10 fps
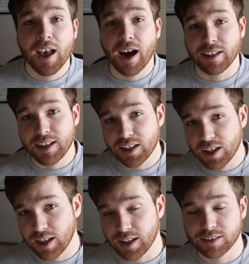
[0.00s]
I teach
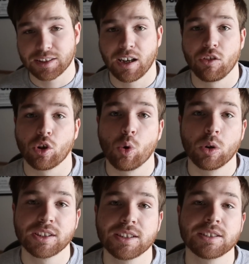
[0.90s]
it inside the
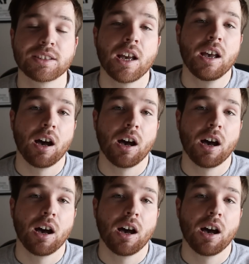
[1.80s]
courses.